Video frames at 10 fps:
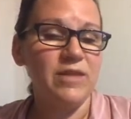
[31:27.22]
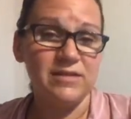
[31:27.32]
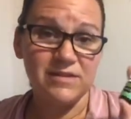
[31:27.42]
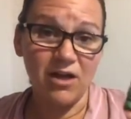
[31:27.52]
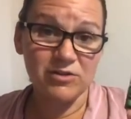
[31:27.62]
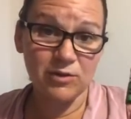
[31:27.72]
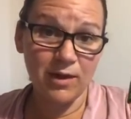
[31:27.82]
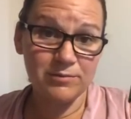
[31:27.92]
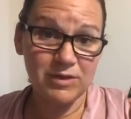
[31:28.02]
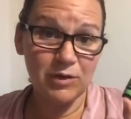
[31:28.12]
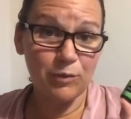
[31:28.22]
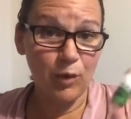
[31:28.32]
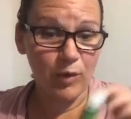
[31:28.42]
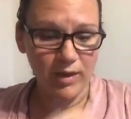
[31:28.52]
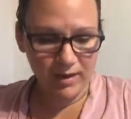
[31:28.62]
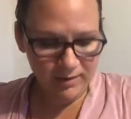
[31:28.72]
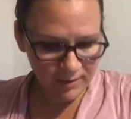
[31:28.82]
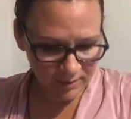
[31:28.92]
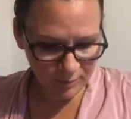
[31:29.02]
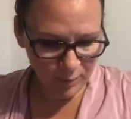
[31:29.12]
This also comes in a roll-on,
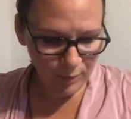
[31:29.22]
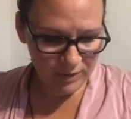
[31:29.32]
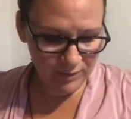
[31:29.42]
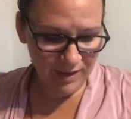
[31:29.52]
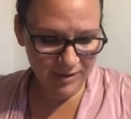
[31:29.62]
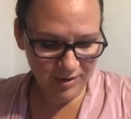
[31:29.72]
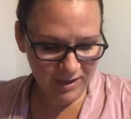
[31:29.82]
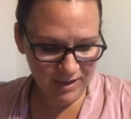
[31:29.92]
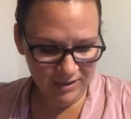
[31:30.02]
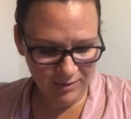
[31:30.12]
but when you get your kit,